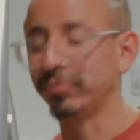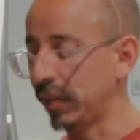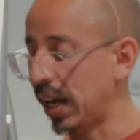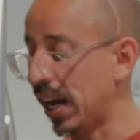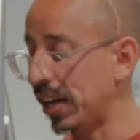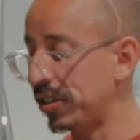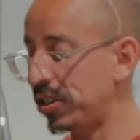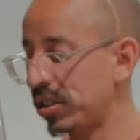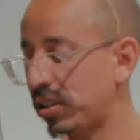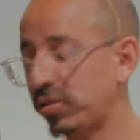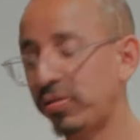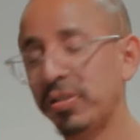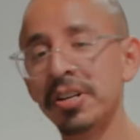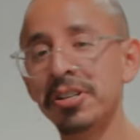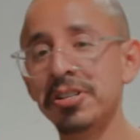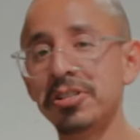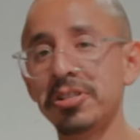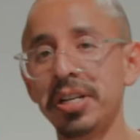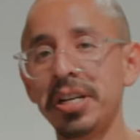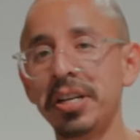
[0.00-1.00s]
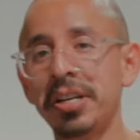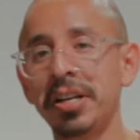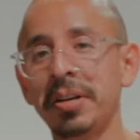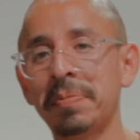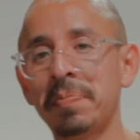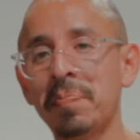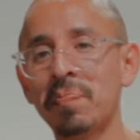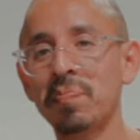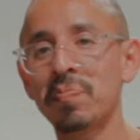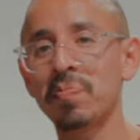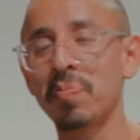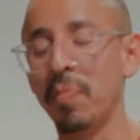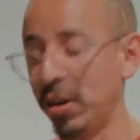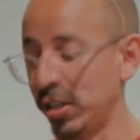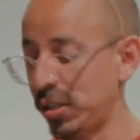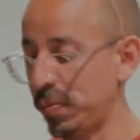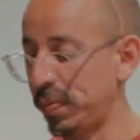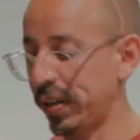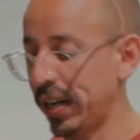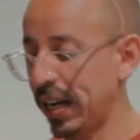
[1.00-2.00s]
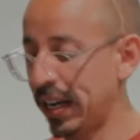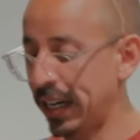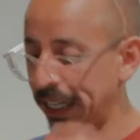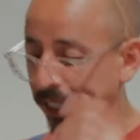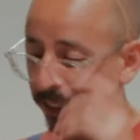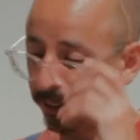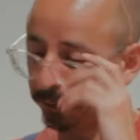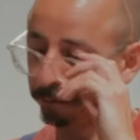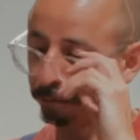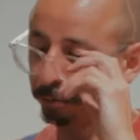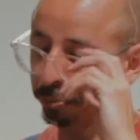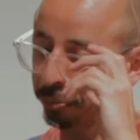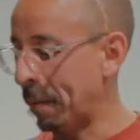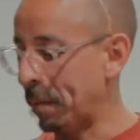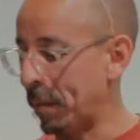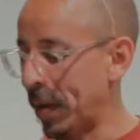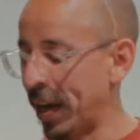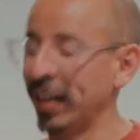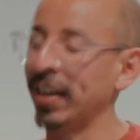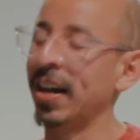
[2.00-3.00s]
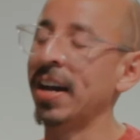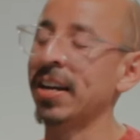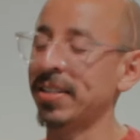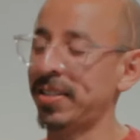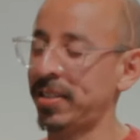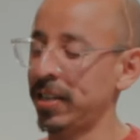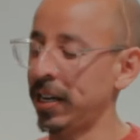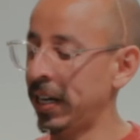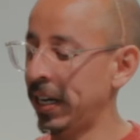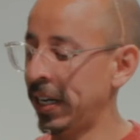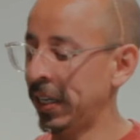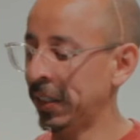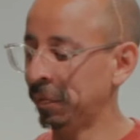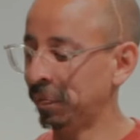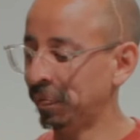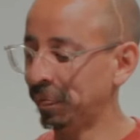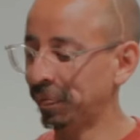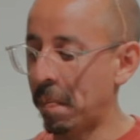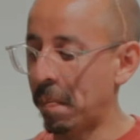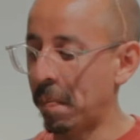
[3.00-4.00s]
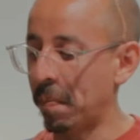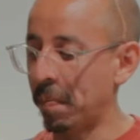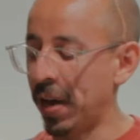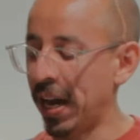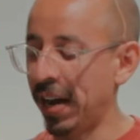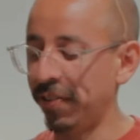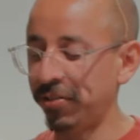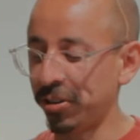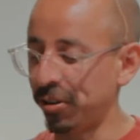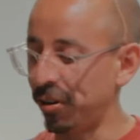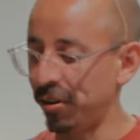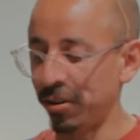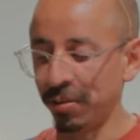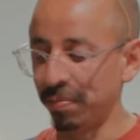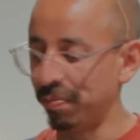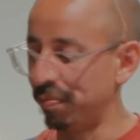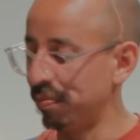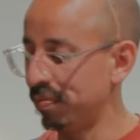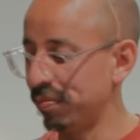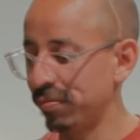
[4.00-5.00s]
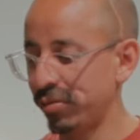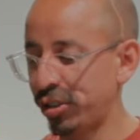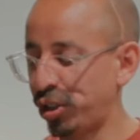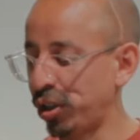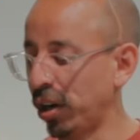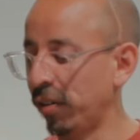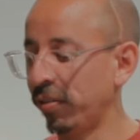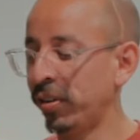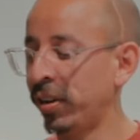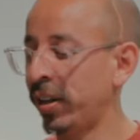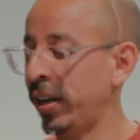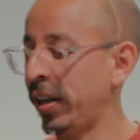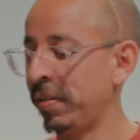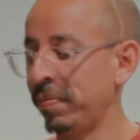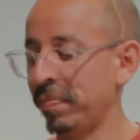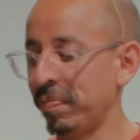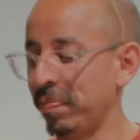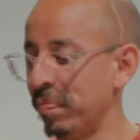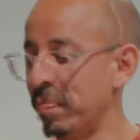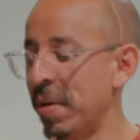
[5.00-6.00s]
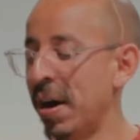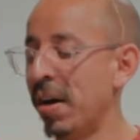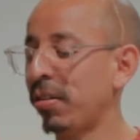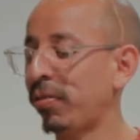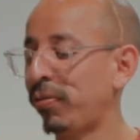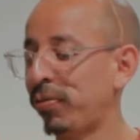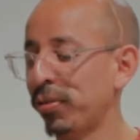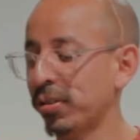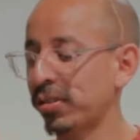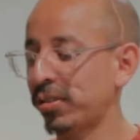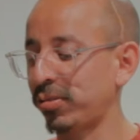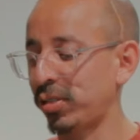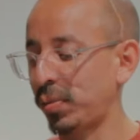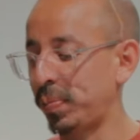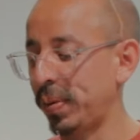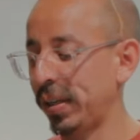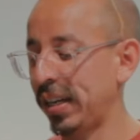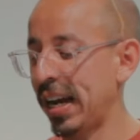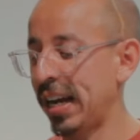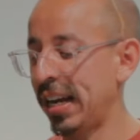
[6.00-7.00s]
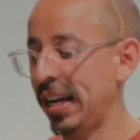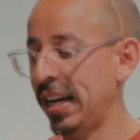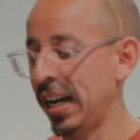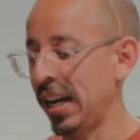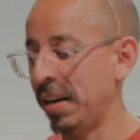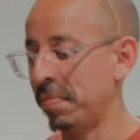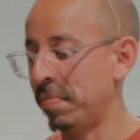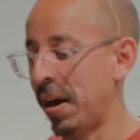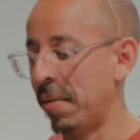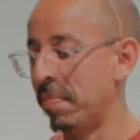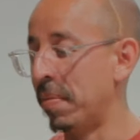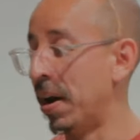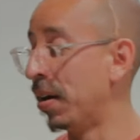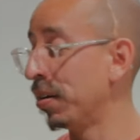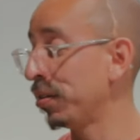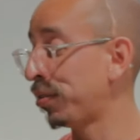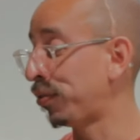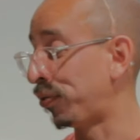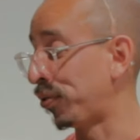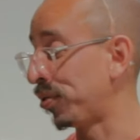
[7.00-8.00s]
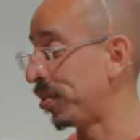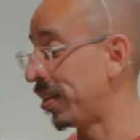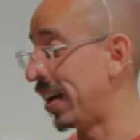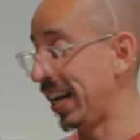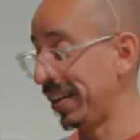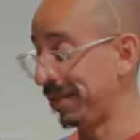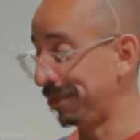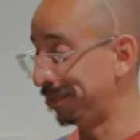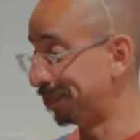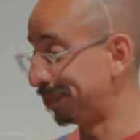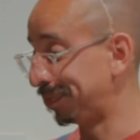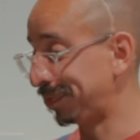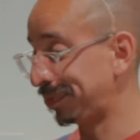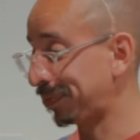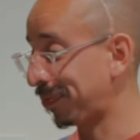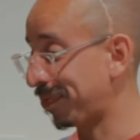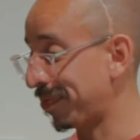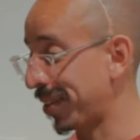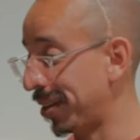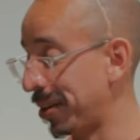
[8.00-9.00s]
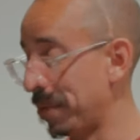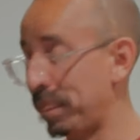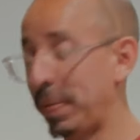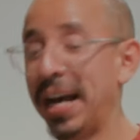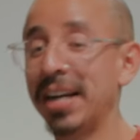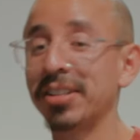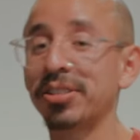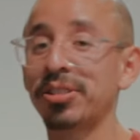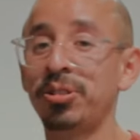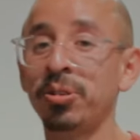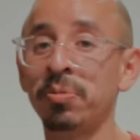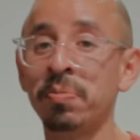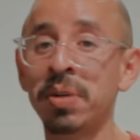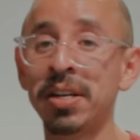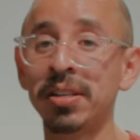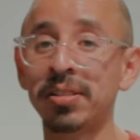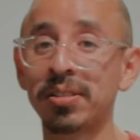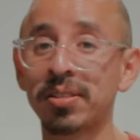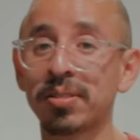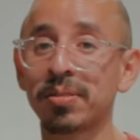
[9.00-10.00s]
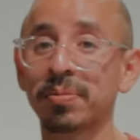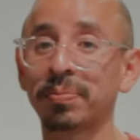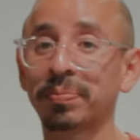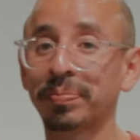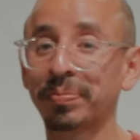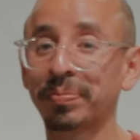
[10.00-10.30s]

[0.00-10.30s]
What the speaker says: I just finished eating my spaghetti. And I gotta say, after shoveling mouthfuls of spaghetti in my mouth for like the past 2 minutes,